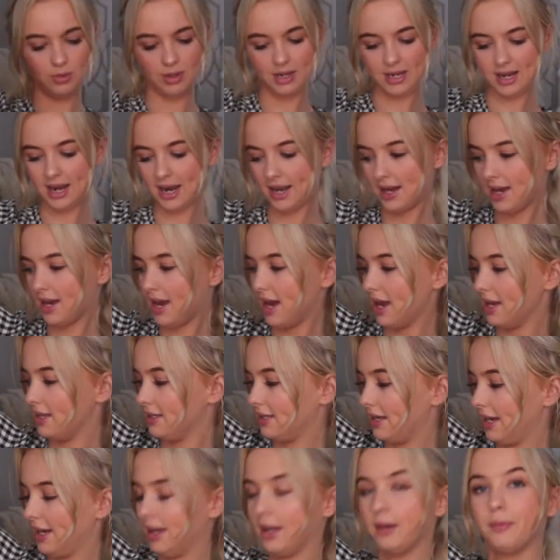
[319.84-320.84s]
it kind of has
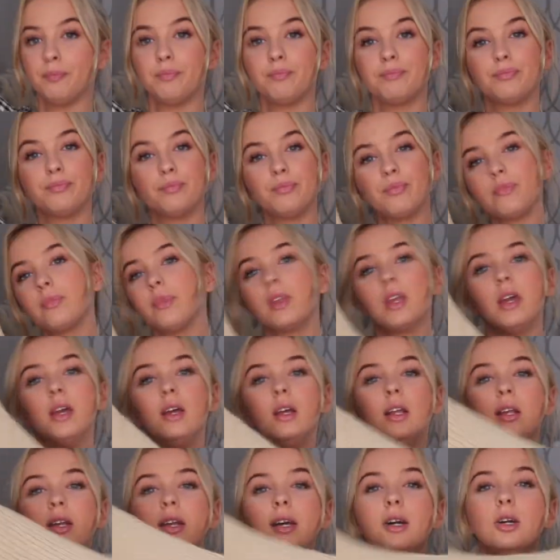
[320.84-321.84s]
like
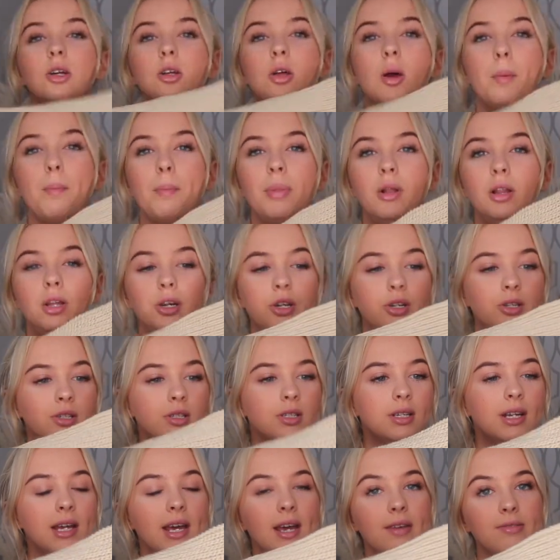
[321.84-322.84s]
little balloon
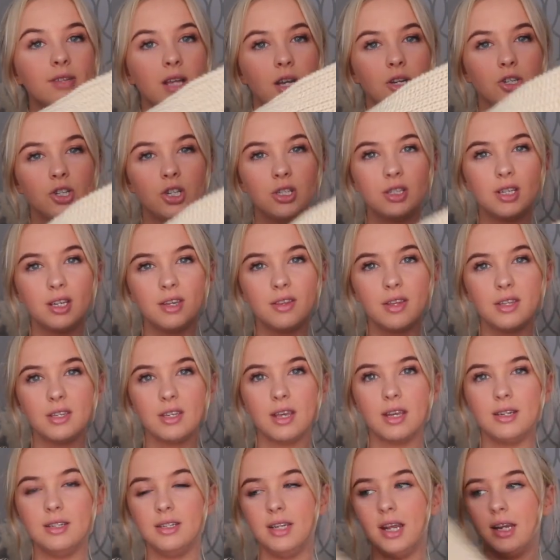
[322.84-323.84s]
sleeves and it's just like this
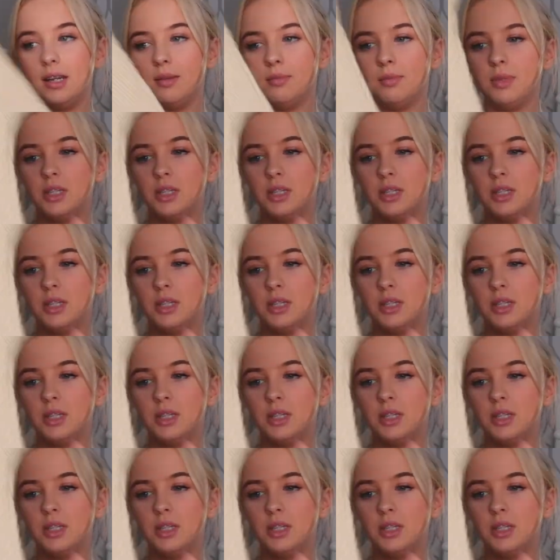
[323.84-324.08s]
knitted